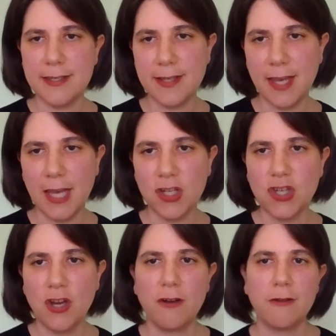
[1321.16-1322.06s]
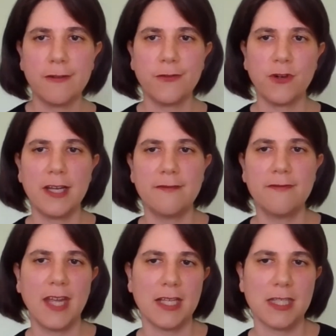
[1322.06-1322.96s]
stage or for
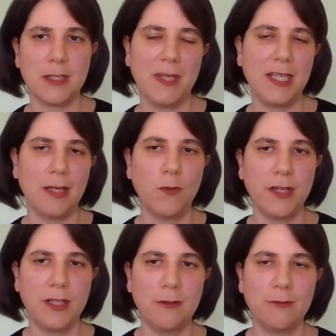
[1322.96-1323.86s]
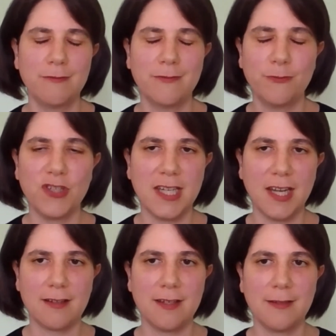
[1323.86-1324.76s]
advanced PD? What do you
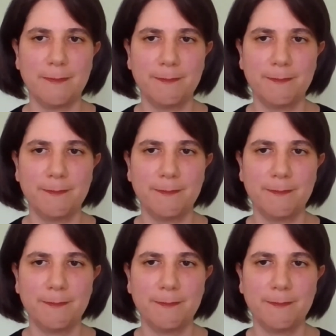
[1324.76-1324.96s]
predict?